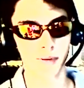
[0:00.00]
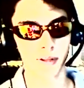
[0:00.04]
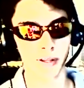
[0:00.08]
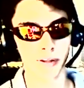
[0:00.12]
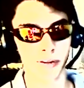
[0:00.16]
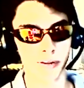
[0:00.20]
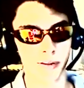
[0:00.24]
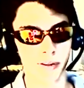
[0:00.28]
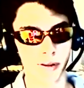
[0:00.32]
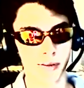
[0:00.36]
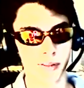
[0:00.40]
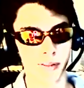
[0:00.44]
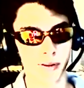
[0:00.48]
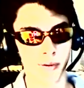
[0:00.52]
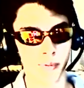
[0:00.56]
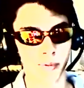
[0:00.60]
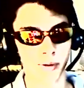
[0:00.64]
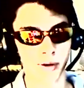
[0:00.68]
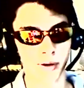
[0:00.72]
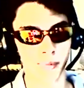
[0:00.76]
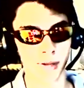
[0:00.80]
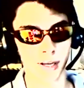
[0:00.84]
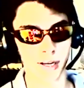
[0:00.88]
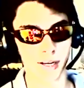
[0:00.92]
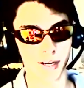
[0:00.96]
That
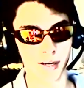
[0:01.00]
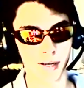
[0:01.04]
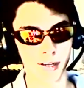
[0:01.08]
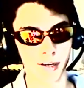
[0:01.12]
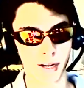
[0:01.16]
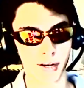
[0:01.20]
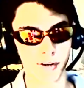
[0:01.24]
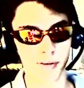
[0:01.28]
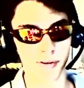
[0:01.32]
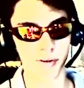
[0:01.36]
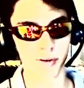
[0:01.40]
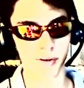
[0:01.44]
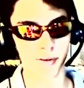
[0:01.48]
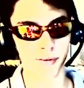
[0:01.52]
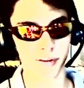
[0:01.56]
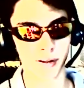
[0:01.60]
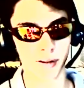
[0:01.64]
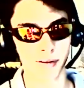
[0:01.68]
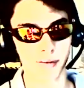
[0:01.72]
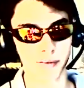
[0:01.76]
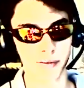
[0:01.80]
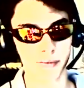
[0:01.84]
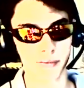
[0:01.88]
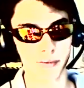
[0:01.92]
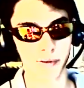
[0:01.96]
wouldn't make any logical
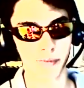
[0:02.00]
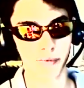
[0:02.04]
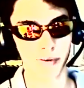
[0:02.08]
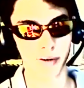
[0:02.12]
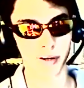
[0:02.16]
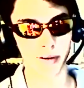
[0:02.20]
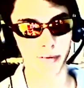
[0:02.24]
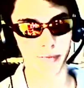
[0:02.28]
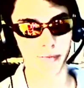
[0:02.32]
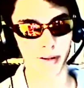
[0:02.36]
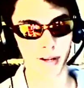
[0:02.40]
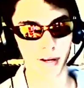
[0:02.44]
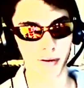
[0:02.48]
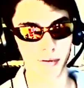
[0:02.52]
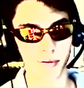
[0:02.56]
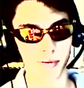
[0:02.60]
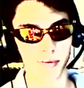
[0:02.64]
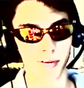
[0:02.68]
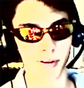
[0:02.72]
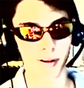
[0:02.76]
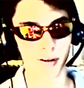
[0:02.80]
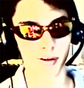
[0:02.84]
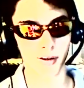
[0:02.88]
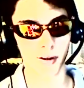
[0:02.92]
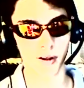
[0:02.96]
sense if you have an effect
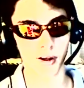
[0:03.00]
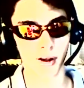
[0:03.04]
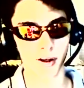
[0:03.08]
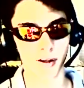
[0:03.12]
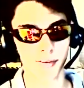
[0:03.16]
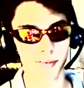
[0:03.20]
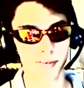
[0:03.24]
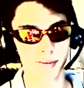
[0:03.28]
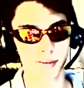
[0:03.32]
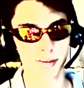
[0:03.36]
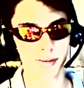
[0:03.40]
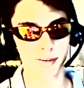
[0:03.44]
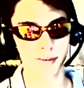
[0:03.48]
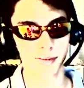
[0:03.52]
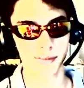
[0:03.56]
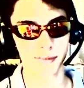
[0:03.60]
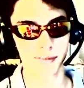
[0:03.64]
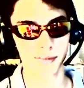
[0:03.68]
without a cause.